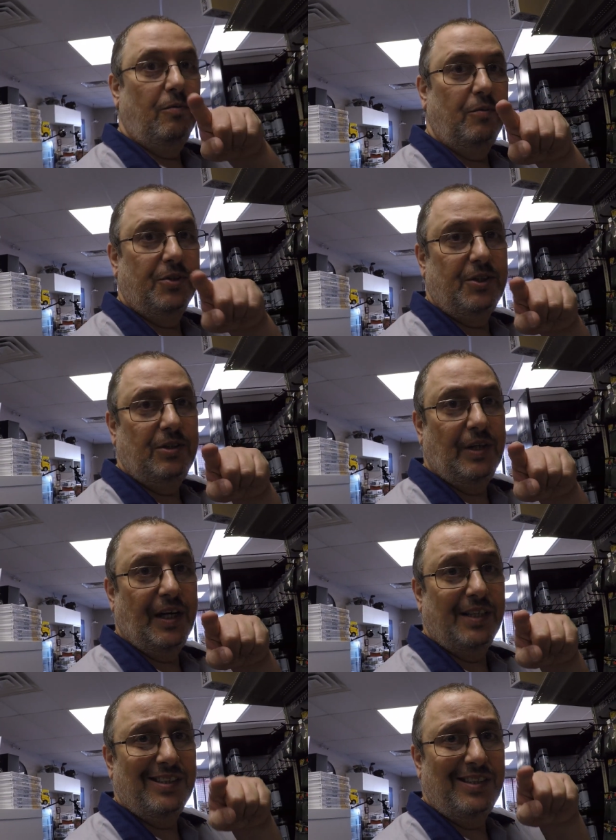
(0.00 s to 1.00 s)
We'll see you
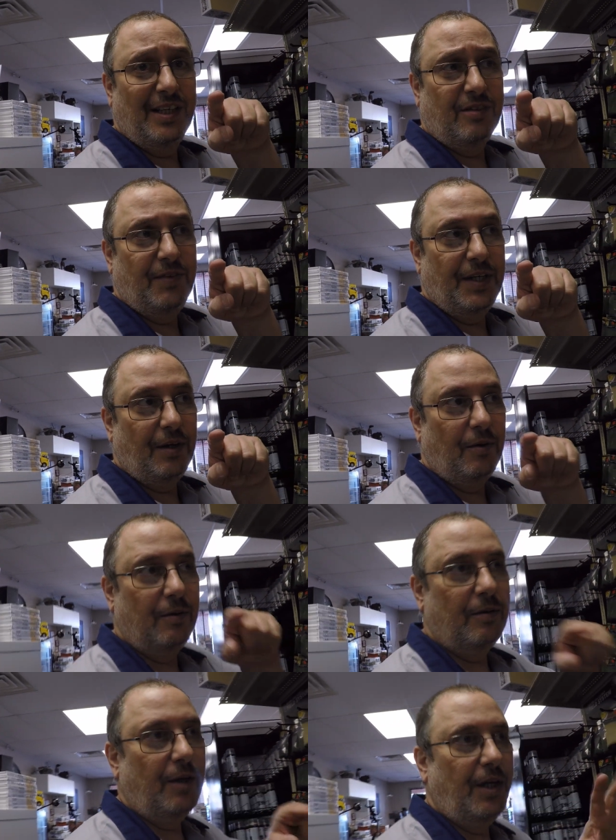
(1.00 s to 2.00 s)
guys in the next
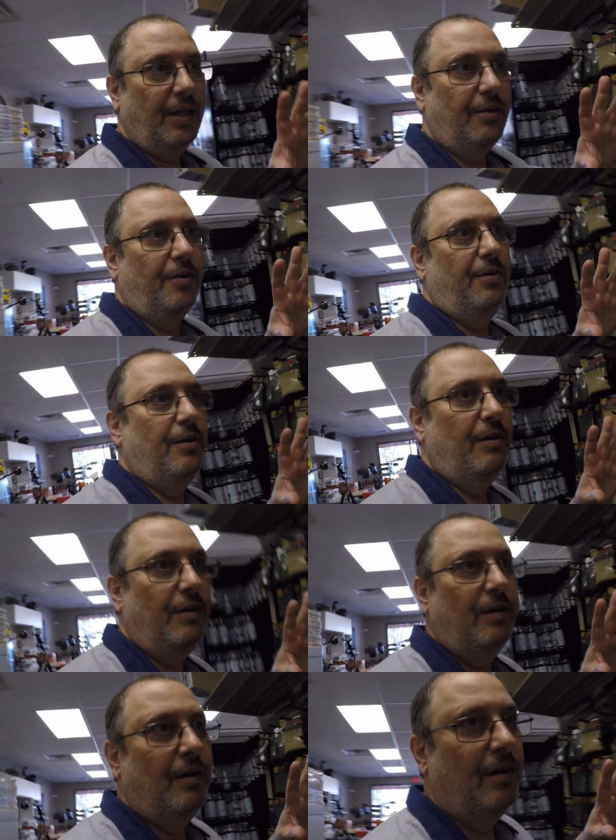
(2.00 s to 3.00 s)
video, and
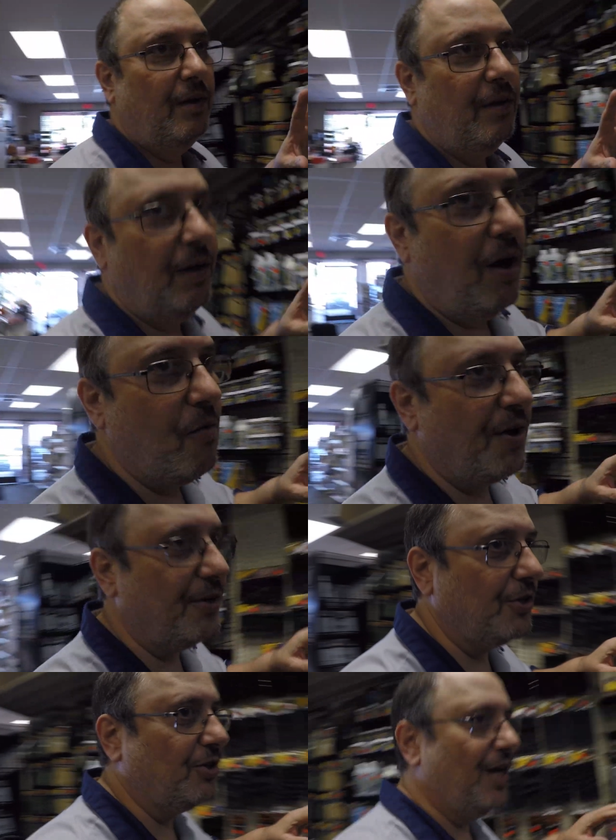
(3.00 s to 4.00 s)
I
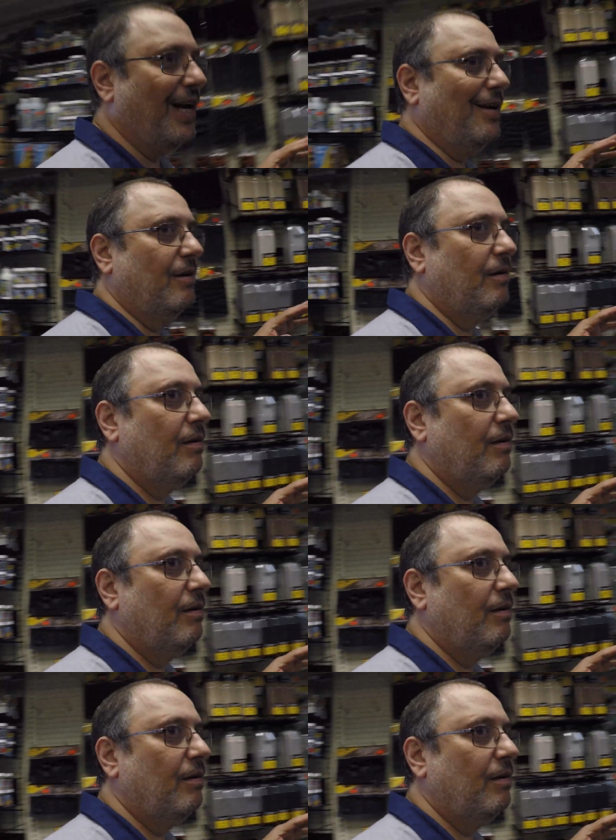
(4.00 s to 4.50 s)
want to just say,